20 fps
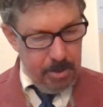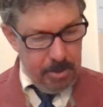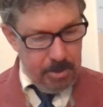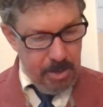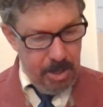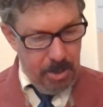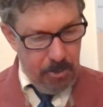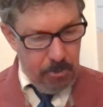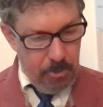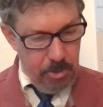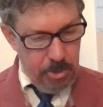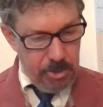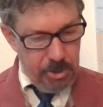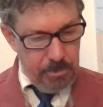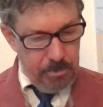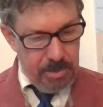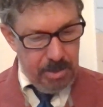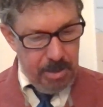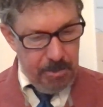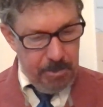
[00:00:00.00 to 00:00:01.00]
not
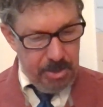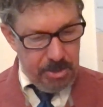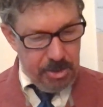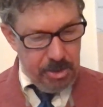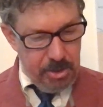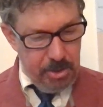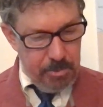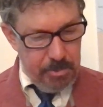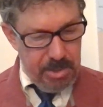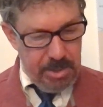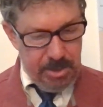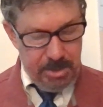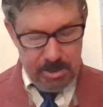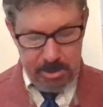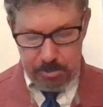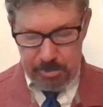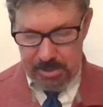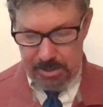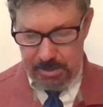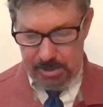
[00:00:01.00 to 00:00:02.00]
worship the image of the beast
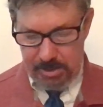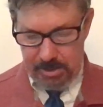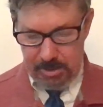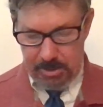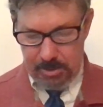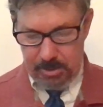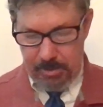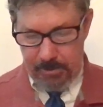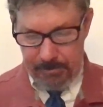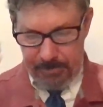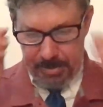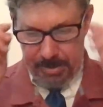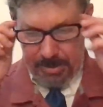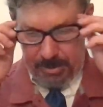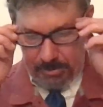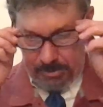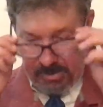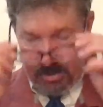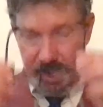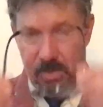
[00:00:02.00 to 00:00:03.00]
to be killed.
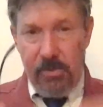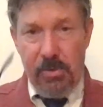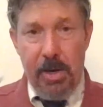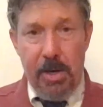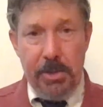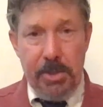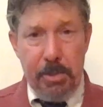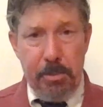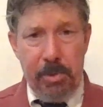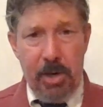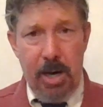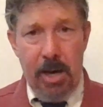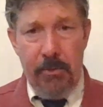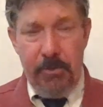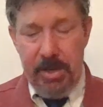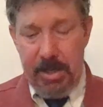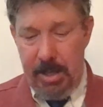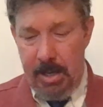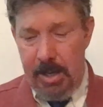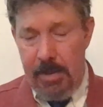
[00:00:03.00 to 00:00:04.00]
This false
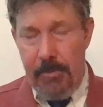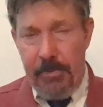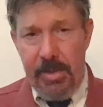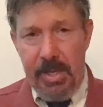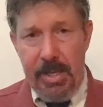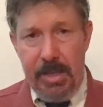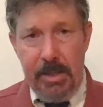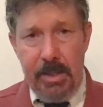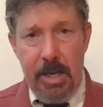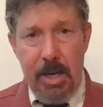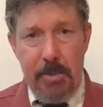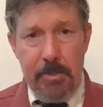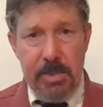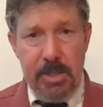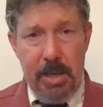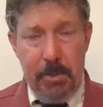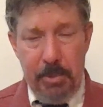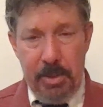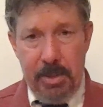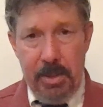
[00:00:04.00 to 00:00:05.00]
prophet then
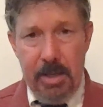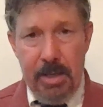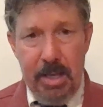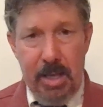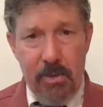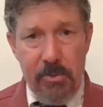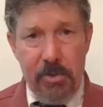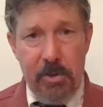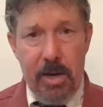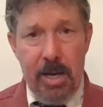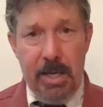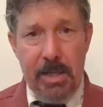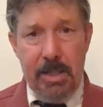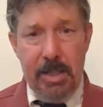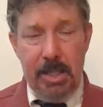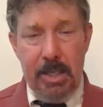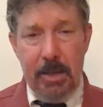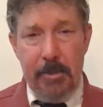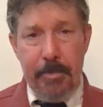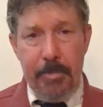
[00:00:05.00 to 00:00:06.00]
comes up with an evil
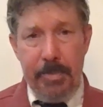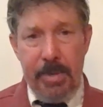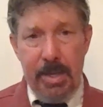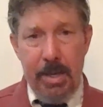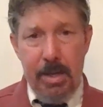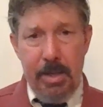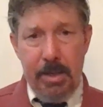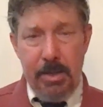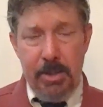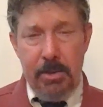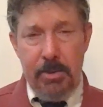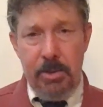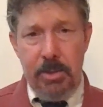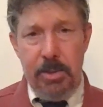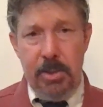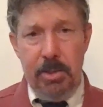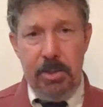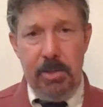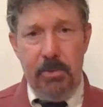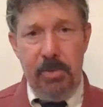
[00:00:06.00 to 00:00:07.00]
idea to,
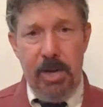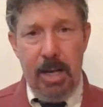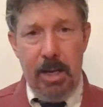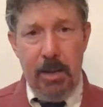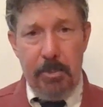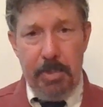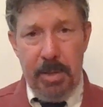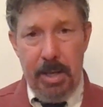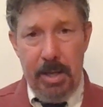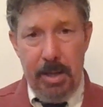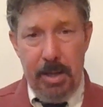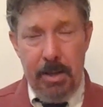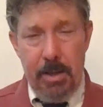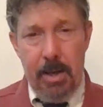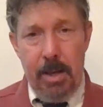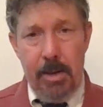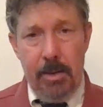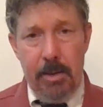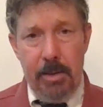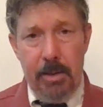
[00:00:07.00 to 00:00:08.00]
to develop a,
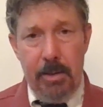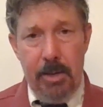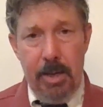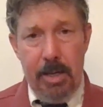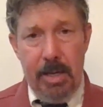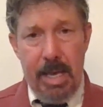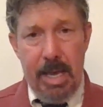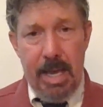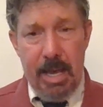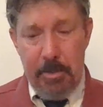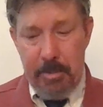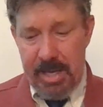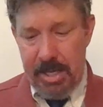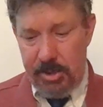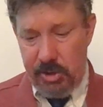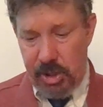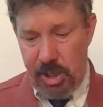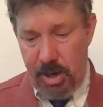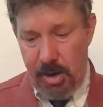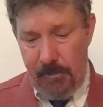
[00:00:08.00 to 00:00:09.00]
a, an
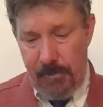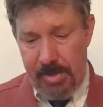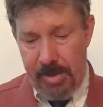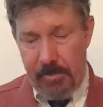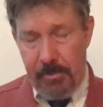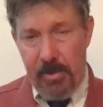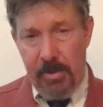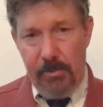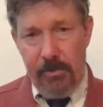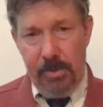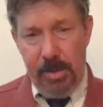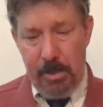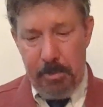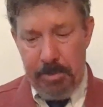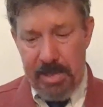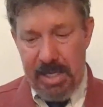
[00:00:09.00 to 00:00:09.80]
image of the, the